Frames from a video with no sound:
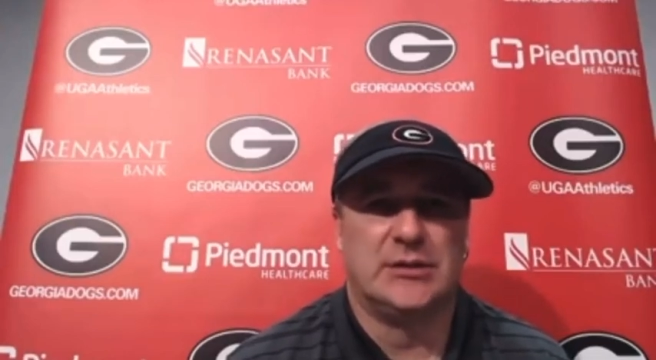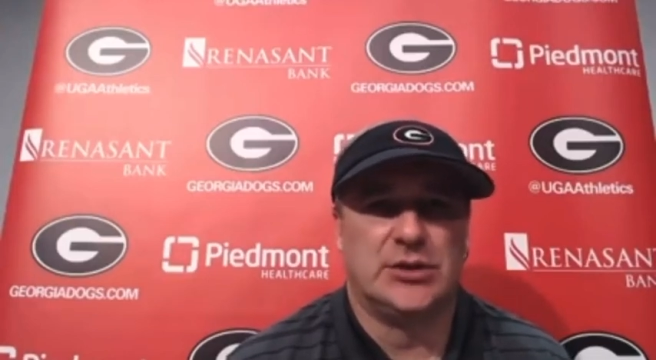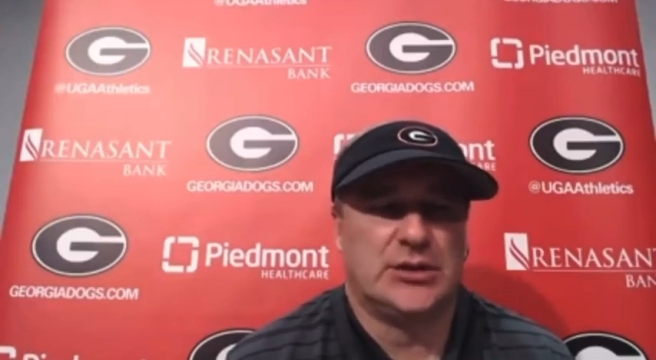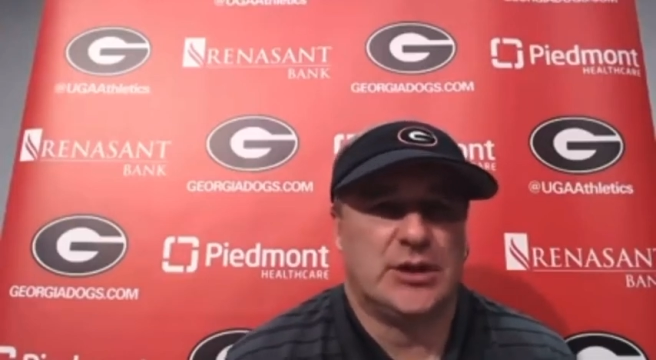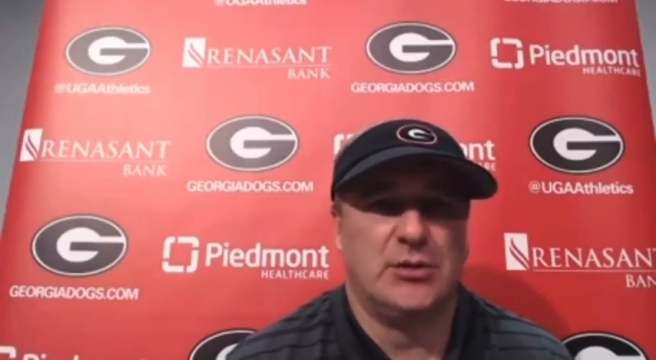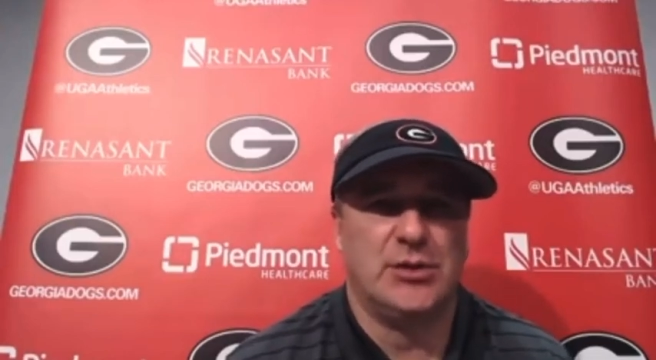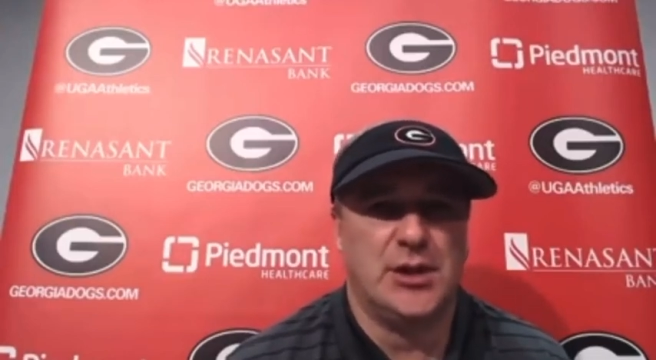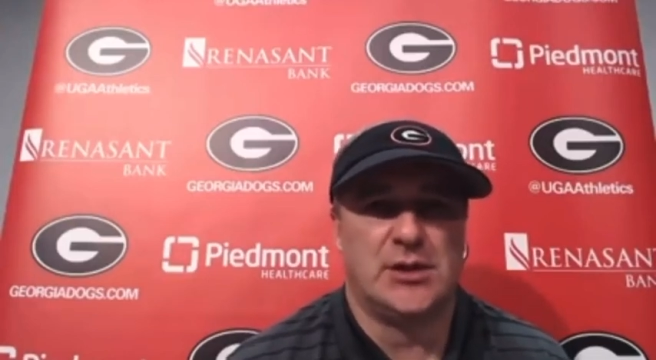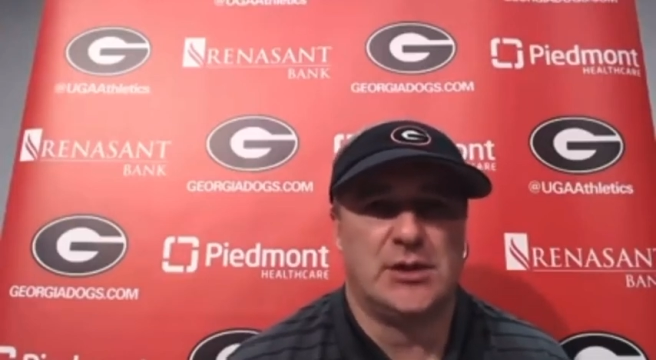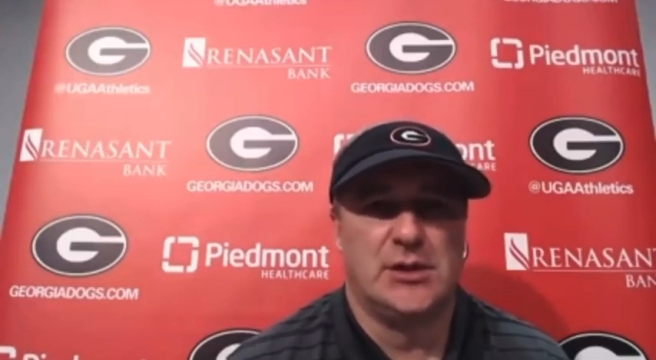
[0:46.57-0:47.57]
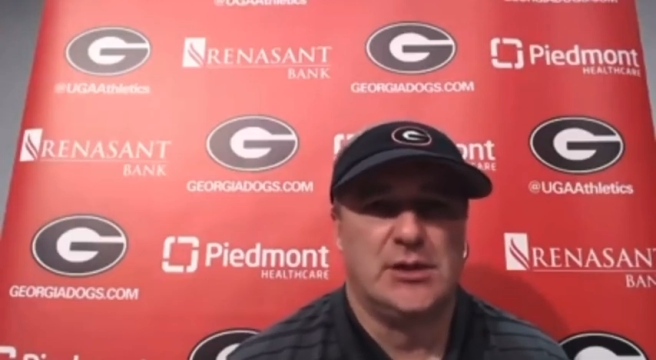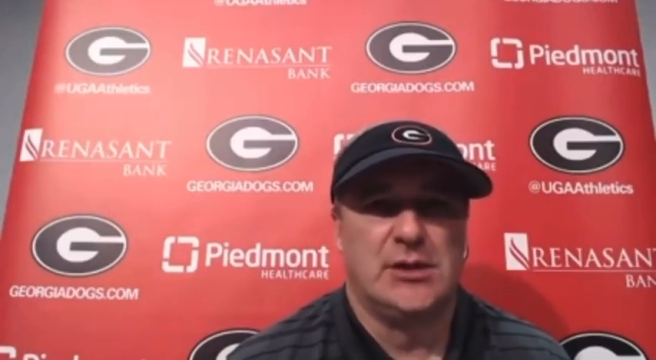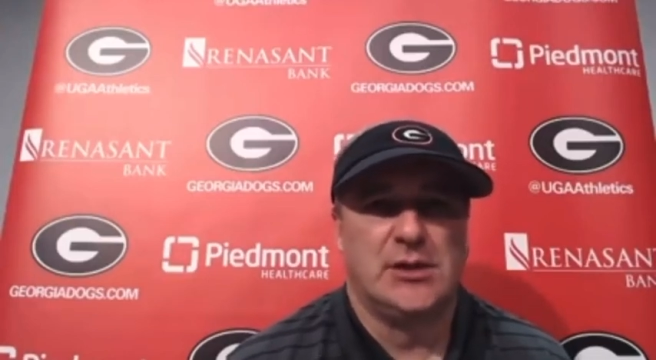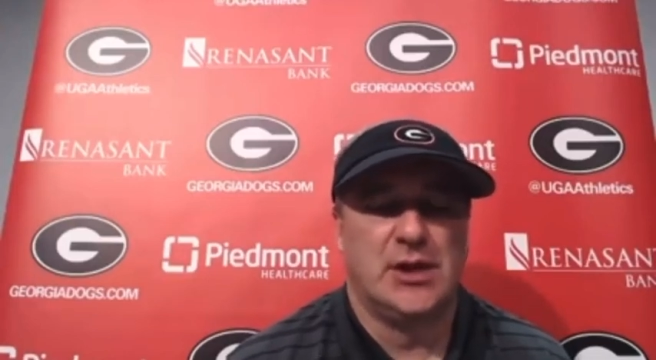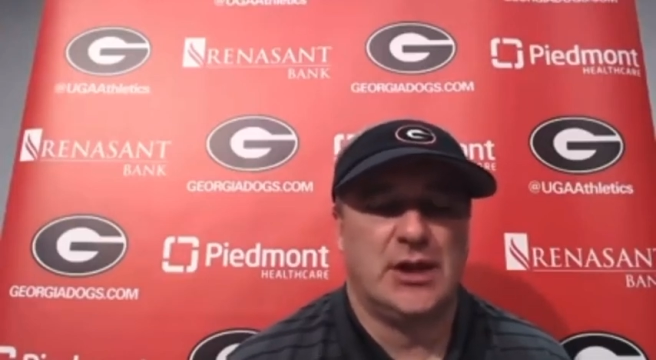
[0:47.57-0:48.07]
Just go look.
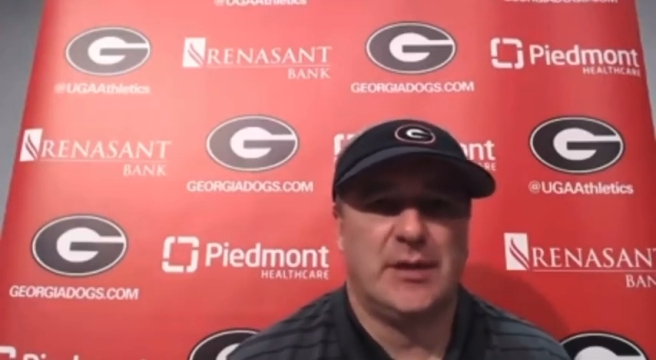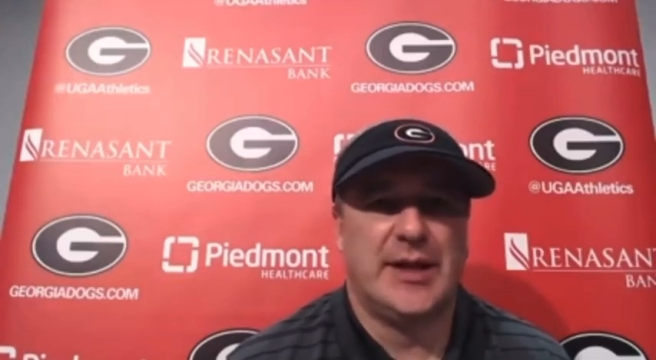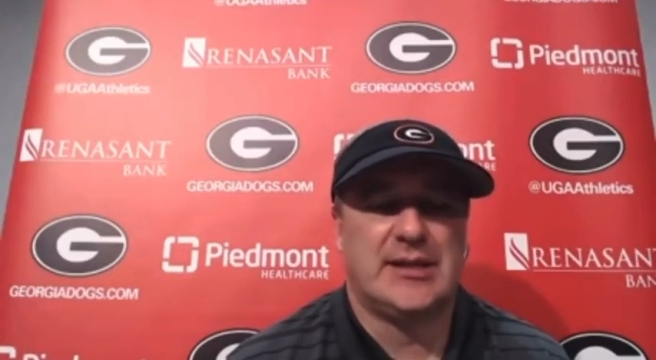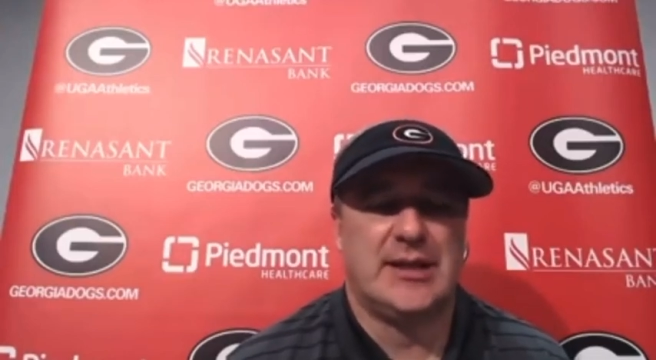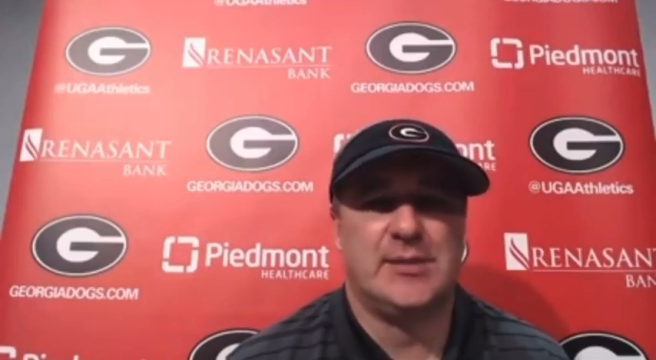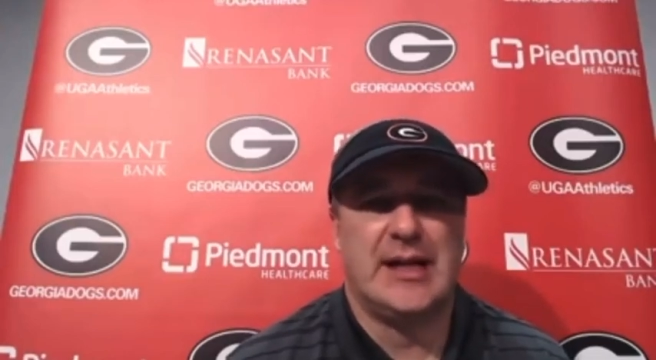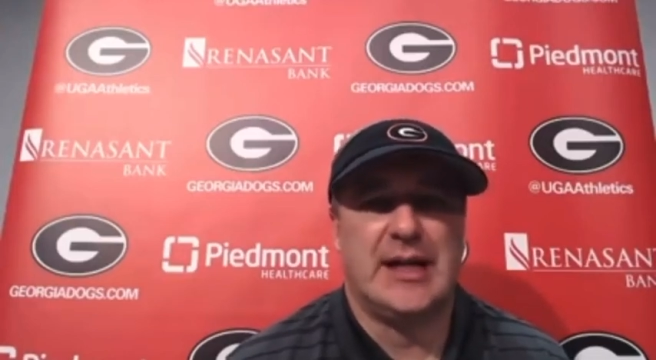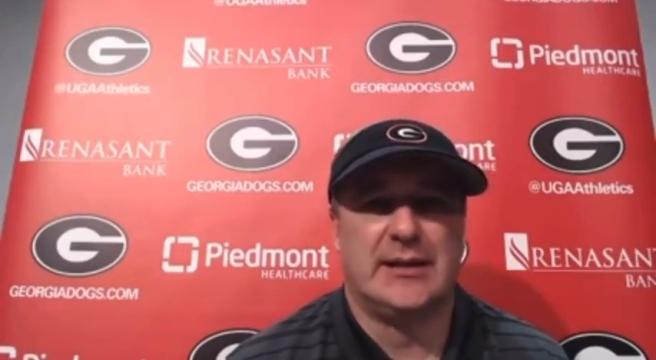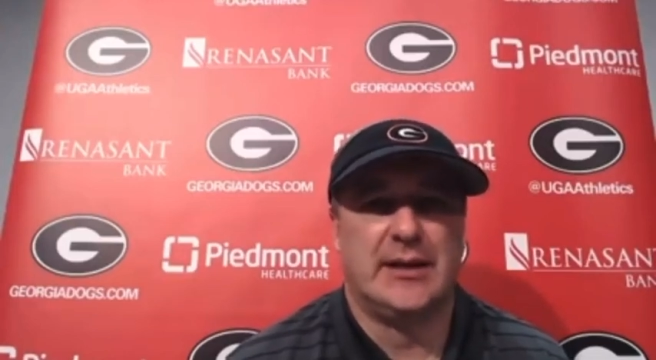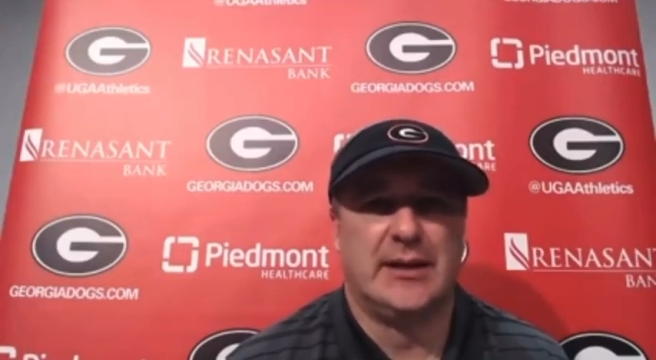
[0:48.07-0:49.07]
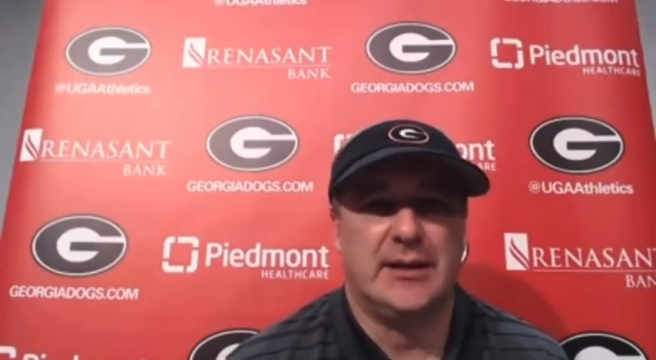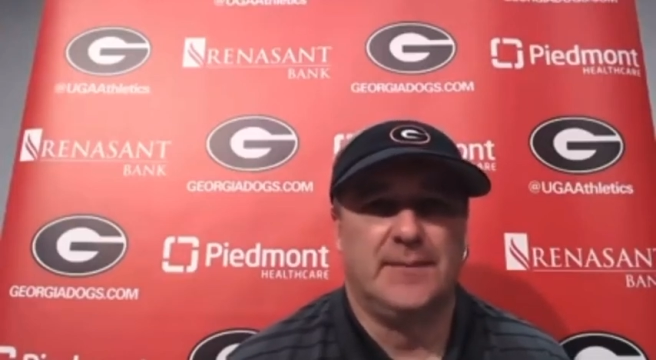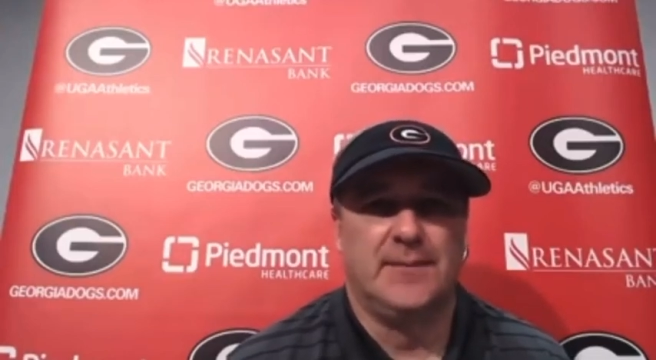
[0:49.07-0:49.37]
Look at the best teams out there.